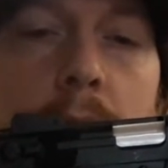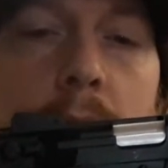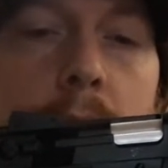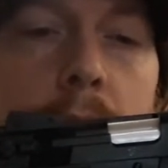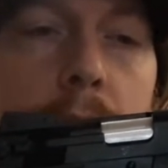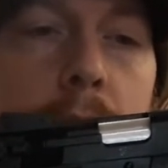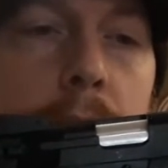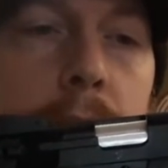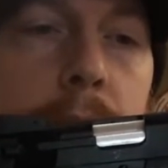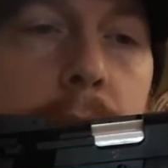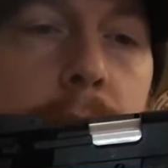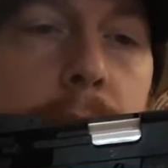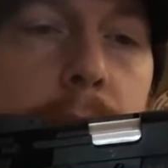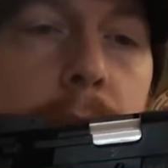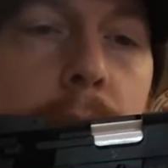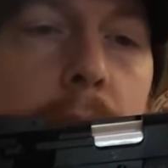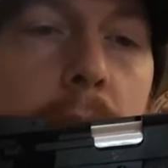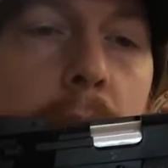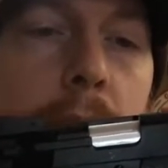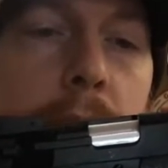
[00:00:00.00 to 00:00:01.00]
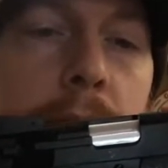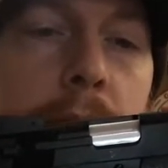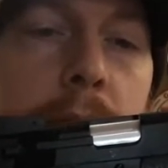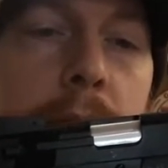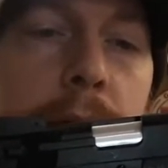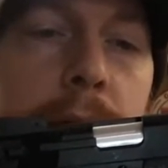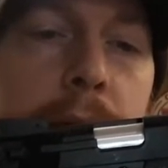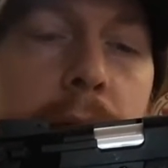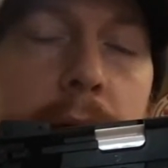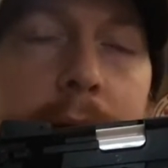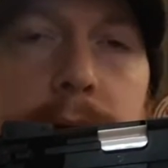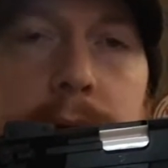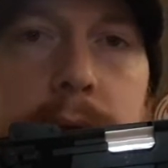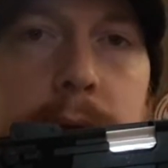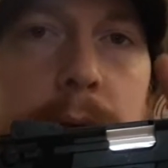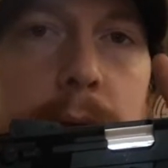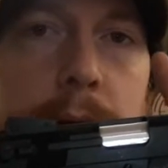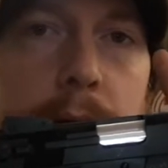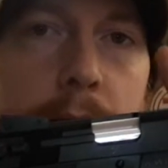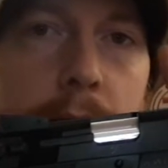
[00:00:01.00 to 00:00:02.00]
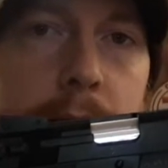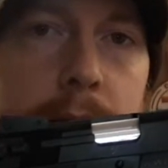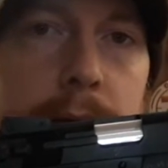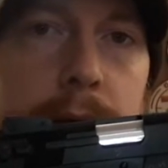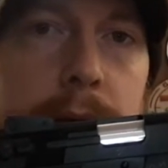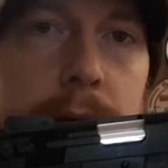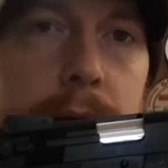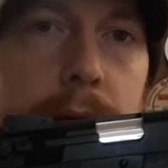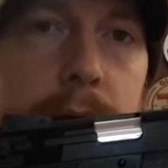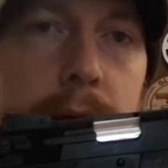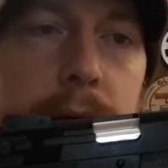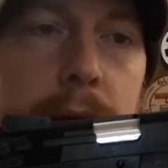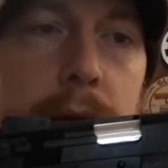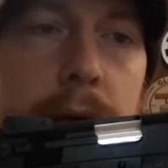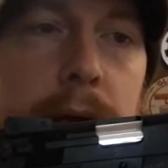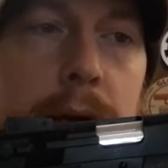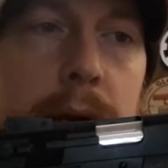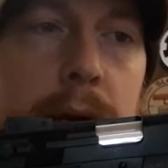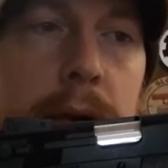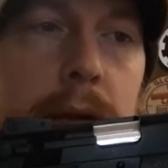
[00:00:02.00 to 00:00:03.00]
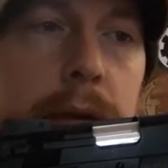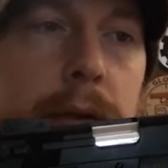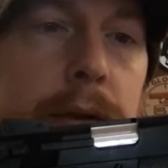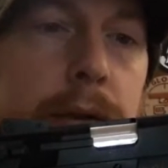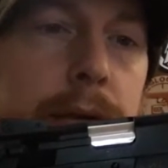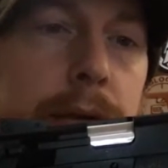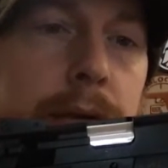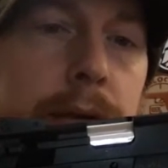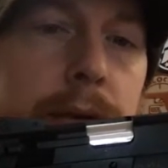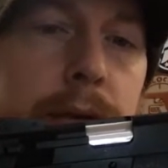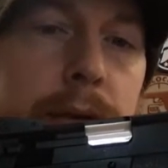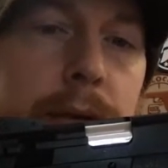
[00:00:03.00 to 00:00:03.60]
I've only found 2 of those, and